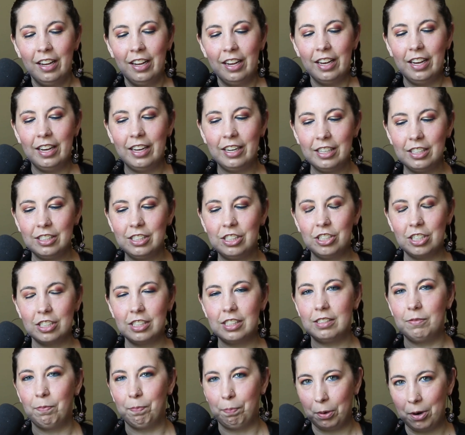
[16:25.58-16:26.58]
It is
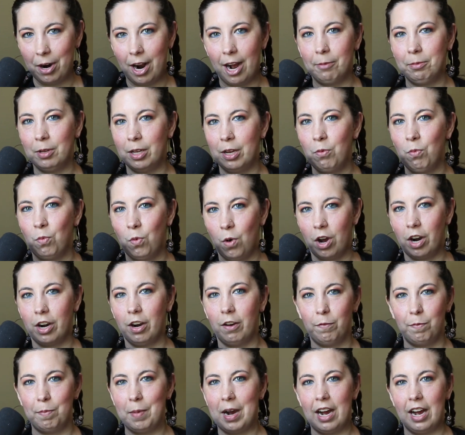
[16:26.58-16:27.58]
just probably one
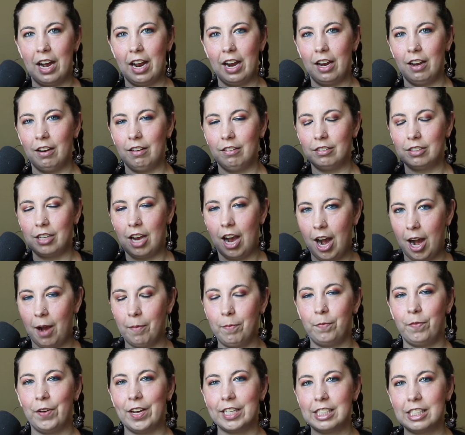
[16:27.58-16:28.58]
of my
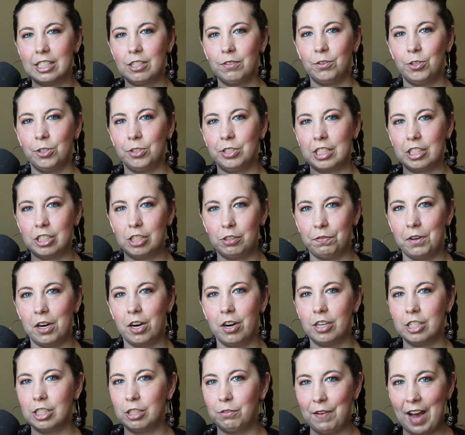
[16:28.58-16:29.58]
top festivals as
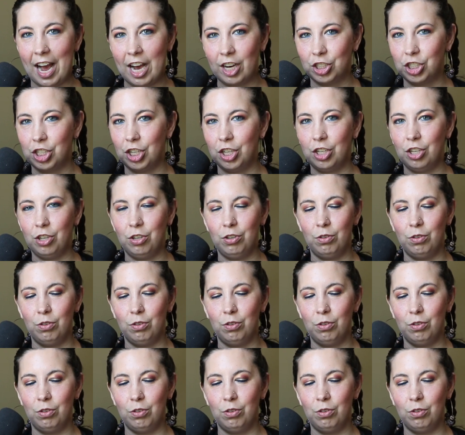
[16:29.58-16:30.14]
far as fashion.